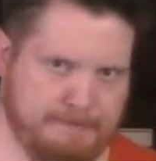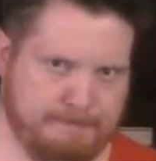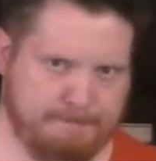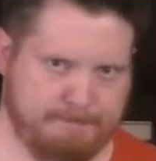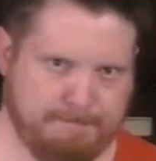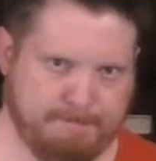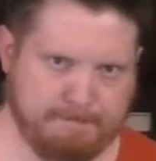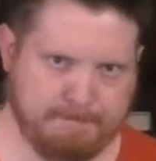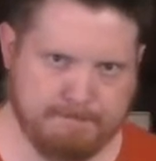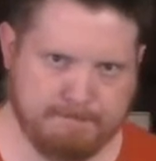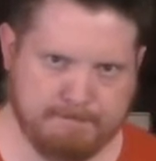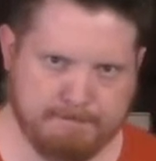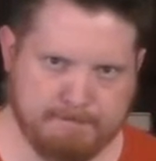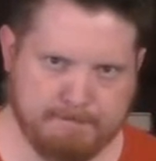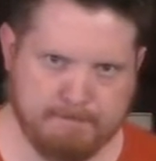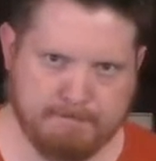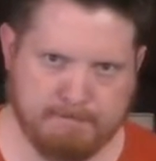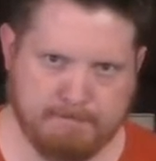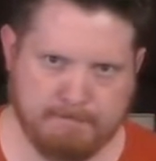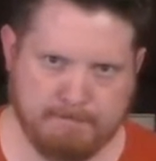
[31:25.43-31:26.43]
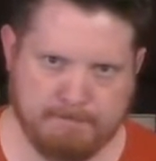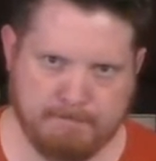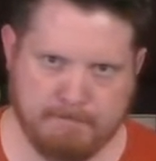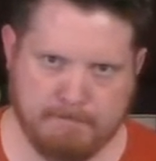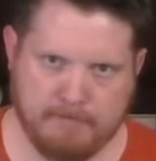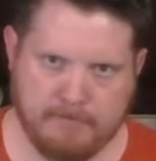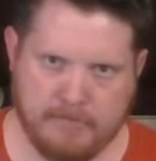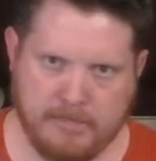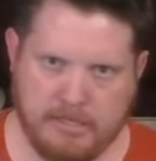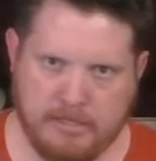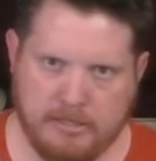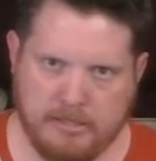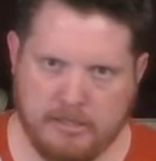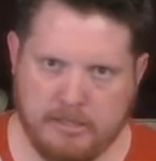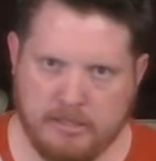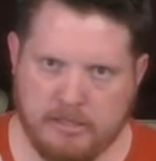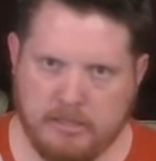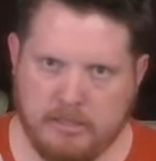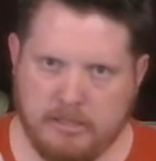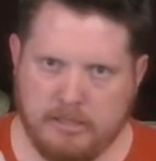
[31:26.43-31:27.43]

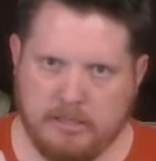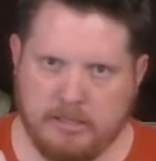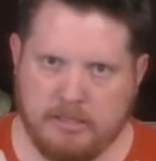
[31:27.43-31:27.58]
(silence)